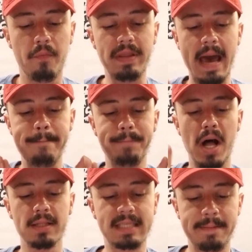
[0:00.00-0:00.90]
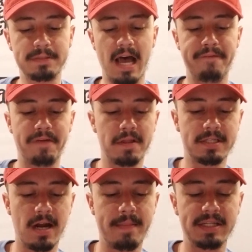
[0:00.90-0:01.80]
When that ball tips off for the
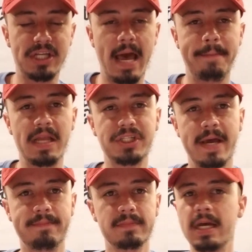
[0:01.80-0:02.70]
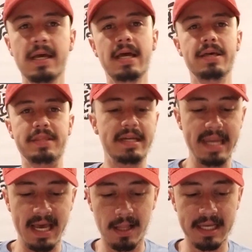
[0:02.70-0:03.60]
tournament championship, the
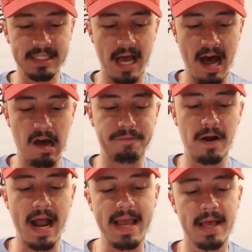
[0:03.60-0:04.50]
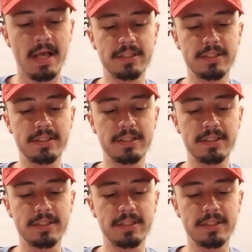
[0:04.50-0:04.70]
deal is off, all right?